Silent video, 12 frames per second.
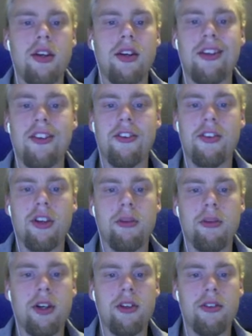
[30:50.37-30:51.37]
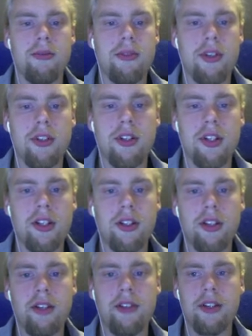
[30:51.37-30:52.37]
This is going to be awesome. You're going to
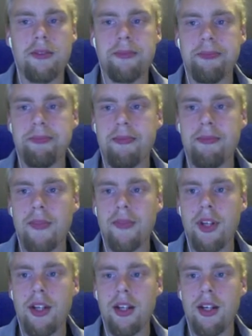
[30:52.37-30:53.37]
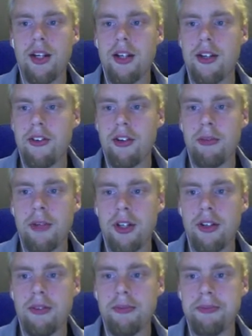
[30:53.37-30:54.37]
love it. Here's our menu.